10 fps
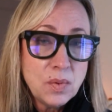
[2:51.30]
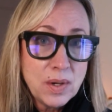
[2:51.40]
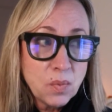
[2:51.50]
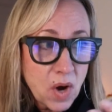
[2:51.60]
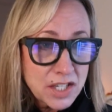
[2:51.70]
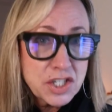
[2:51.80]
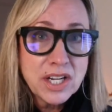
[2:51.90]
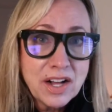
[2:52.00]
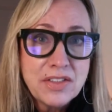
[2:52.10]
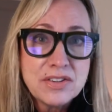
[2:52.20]
watching
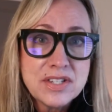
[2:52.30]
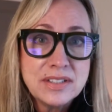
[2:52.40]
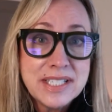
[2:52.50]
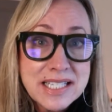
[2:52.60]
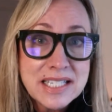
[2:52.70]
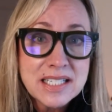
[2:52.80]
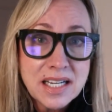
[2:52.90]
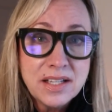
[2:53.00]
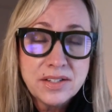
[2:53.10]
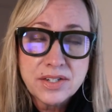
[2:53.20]
others and listening to
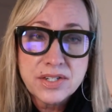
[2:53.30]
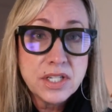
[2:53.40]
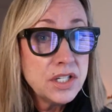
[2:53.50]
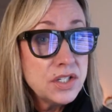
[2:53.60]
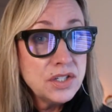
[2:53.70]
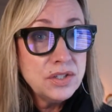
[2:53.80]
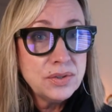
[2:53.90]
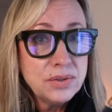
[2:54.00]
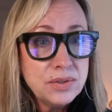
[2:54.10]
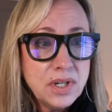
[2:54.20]
others can do.
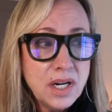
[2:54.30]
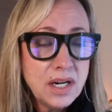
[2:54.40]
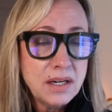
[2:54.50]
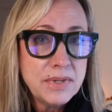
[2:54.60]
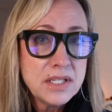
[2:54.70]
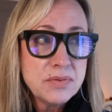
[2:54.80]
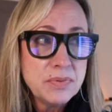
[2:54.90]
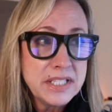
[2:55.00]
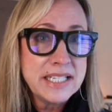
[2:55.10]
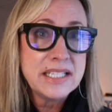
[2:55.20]
It's
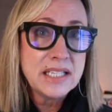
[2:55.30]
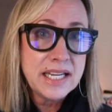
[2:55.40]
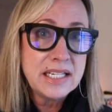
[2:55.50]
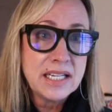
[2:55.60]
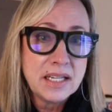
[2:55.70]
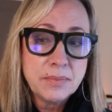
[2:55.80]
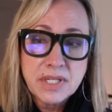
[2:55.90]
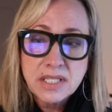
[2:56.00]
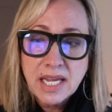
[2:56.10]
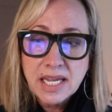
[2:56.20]
really enlightening. It
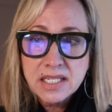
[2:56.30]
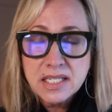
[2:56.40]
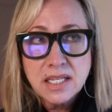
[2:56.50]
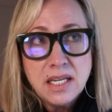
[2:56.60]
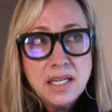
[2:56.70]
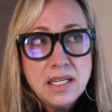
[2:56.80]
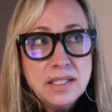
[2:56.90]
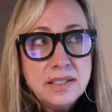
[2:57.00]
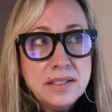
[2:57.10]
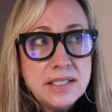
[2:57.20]
takes
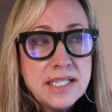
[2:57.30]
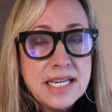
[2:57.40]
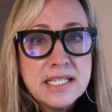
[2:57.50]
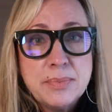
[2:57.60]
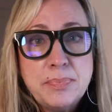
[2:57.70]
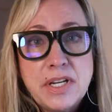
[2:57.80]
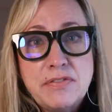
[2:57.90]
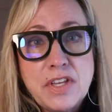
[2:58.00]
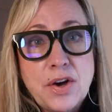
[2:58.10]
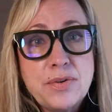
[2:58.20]
a bit of
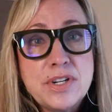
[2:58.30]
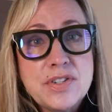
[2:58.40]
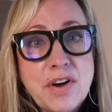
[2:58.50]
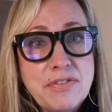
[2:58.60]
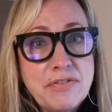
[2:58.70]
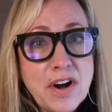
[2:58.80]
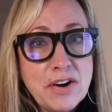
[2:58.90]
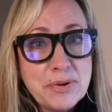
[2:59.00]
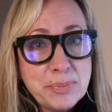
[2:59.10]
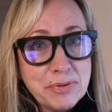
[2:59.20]
the onus off of our
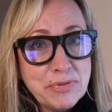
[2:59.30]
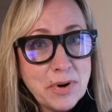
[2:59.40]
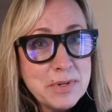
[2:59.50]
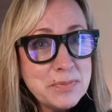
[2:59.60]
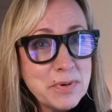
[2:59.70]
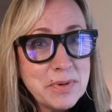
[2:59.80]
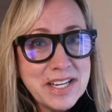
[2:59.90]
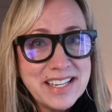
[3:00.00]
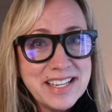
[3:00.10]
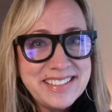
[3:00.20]
own performance where we
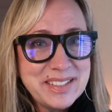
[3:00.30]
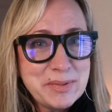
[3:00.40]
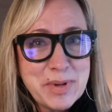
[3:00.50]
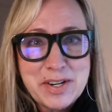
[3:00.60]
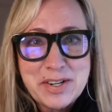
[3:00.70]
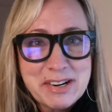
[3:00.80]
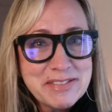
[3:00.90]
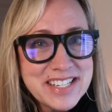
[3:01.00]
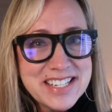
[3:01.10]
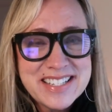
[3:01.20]
get a little bit nervous